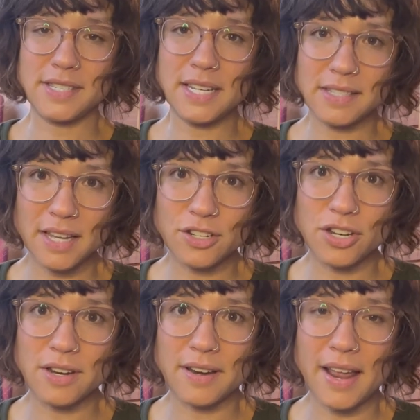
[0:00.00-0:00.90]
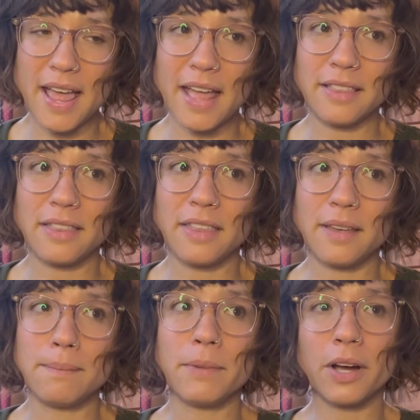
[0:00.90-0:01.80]
Seis Kitchen at
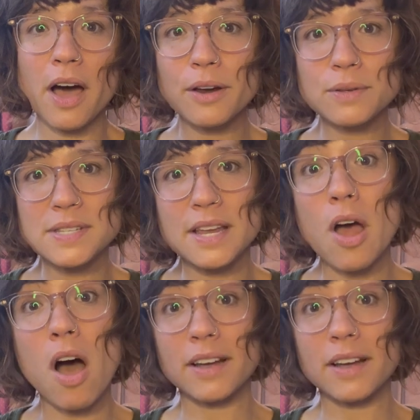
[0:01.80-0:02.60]
the Mercado St.